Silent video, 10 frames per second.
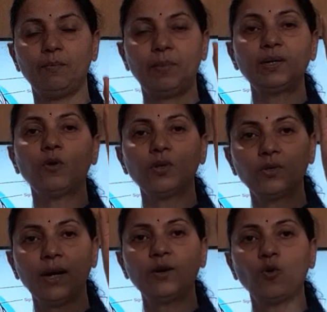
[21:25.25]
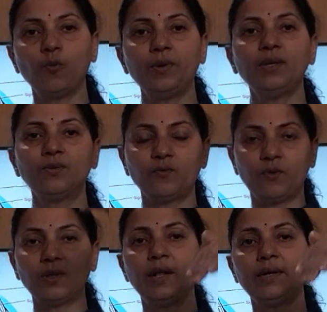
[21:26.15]
but also had openings
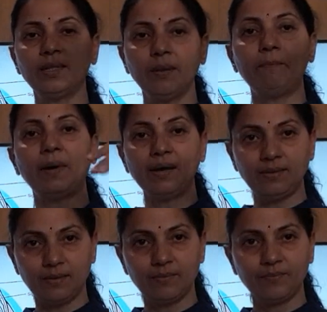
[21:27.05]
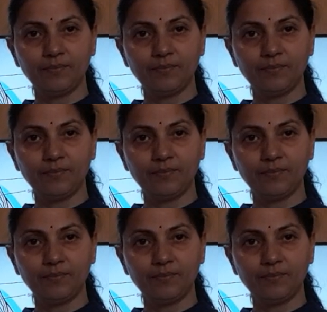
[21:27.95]
for letting them pass.